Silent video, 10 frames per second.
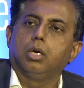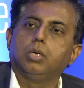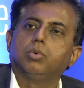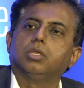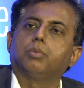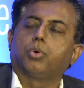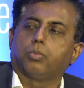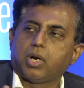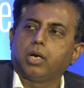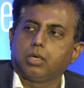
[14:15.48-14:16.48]
Even the
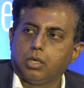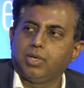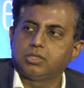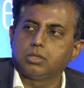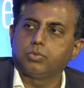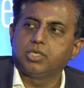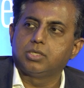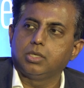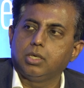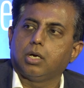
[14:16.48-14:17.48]
proprietary investors we
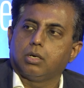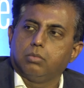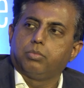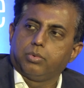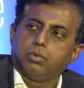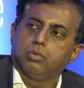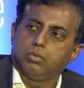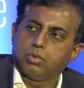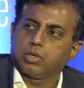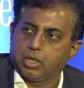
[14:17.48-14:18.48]
see are
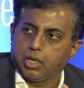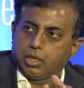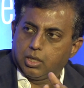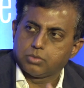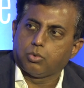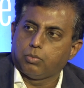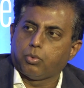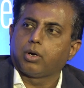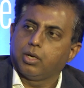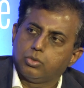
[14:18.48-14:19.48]
creating a small
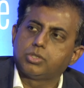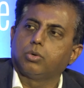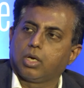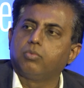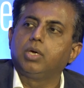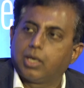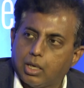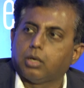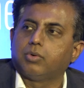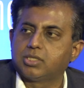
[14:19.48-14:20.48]
pocket to say, okay, we
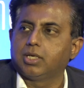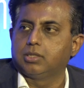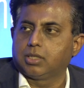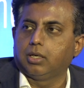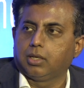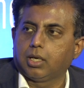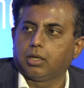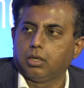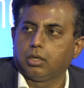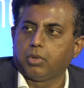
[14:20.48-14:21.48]
ourselves can take a
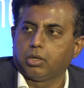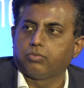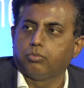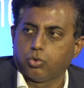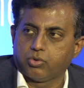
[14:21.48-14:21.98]
little bit of more